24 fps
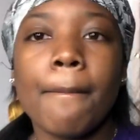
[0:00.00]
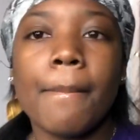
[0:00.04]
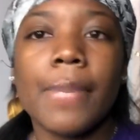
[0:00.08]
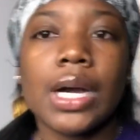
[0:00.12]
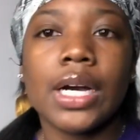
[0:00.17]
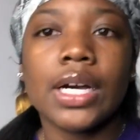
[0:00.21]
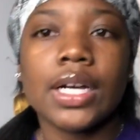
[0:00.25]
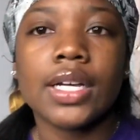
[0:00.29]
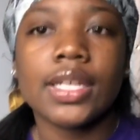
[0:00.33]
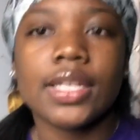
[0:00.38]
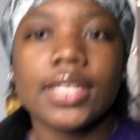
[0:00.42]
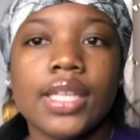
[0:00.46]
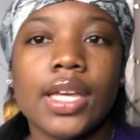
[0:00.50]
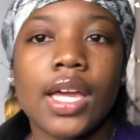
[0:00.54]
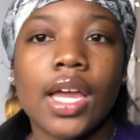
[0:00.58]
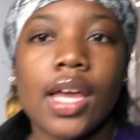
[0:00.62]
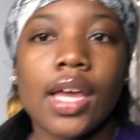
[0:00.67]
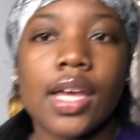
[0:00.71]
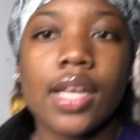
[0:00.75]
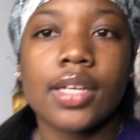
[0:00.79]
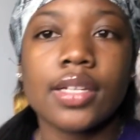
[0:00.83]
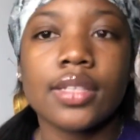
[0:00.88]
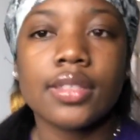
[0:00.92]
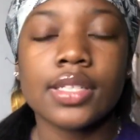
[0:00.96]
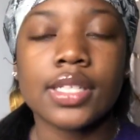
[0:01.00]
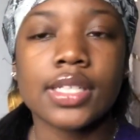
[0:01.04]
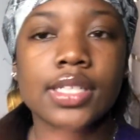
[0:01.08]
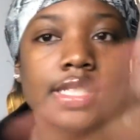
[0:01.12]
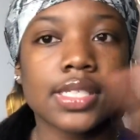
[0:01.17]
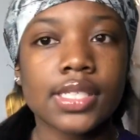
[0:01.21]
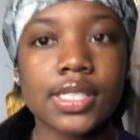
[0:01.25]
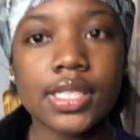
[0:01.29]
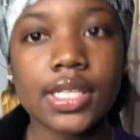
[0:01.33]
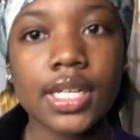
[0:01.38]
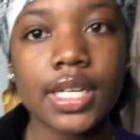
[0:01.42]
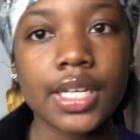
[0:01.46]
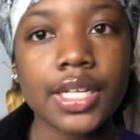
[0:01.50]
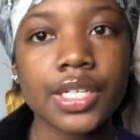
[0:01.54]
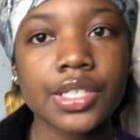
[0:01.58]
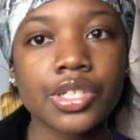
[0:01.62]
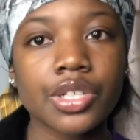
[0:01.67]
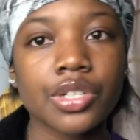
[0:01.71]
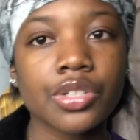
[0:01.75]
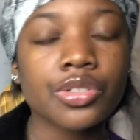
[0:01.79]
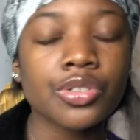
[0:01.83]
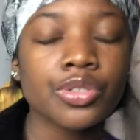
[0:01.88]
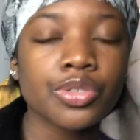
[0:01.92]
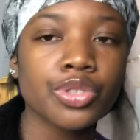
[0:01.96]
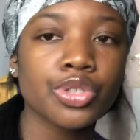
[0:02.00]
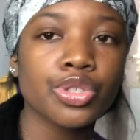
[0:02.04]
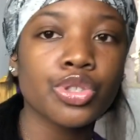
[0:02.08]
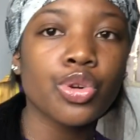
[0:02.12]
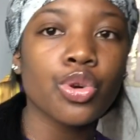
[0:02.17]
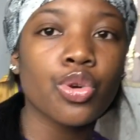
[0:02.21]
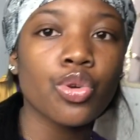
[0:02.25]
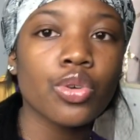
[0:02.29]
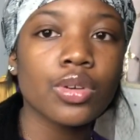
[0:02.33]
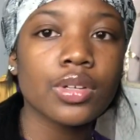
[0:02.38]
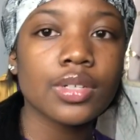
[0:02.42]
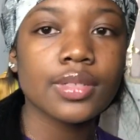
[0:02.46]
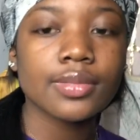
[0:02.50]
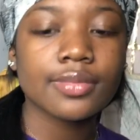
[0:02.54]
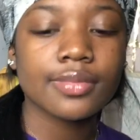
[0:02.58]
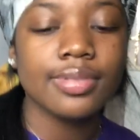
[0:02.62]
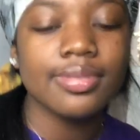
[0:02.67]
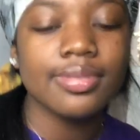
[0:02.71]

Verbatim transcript: But yeah, this is the intro to